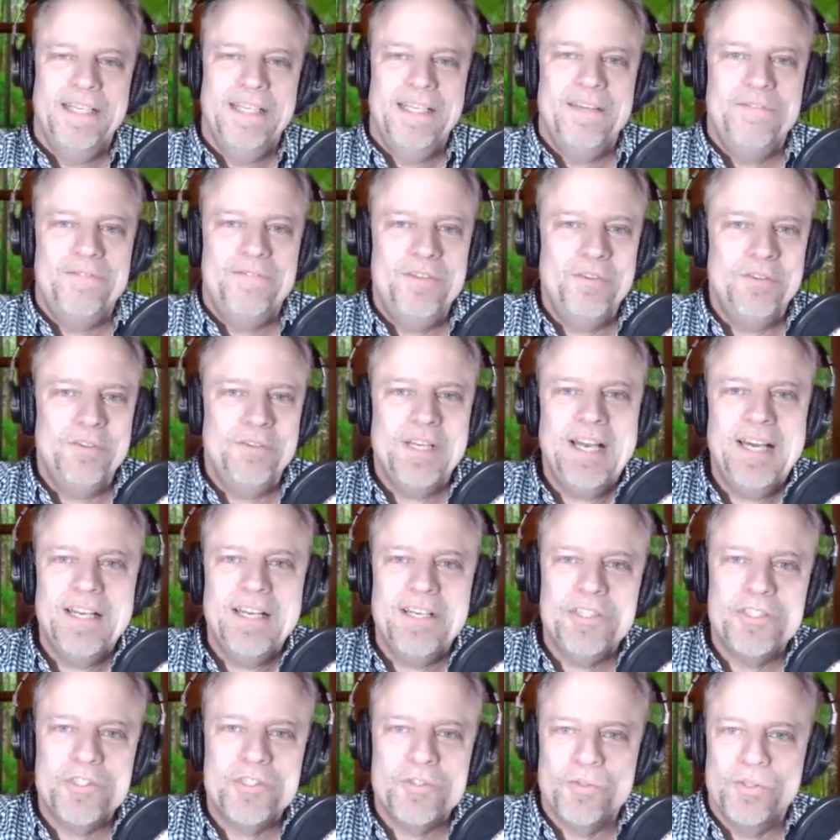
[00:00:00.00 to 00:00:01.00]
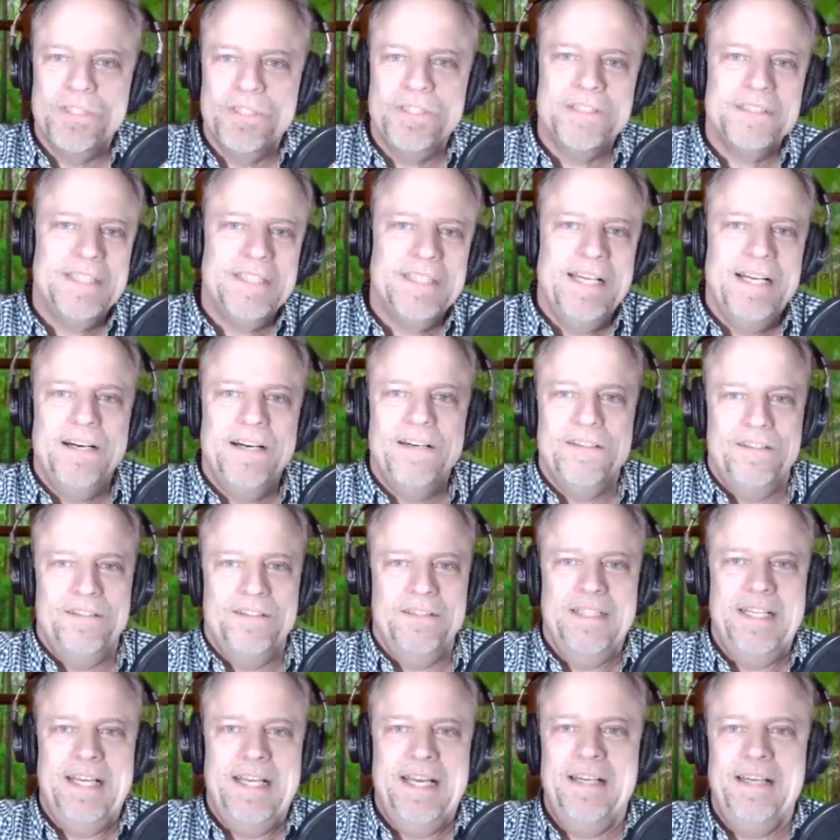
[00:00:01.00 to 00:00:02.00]
if you can kind of drill down
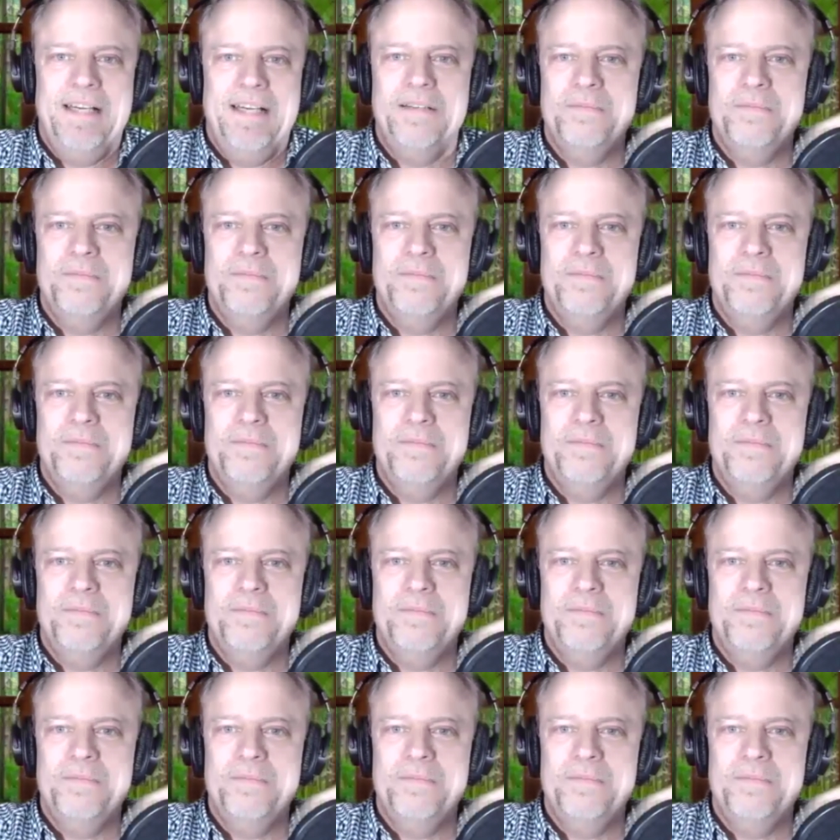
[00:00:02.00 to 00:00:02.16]
on that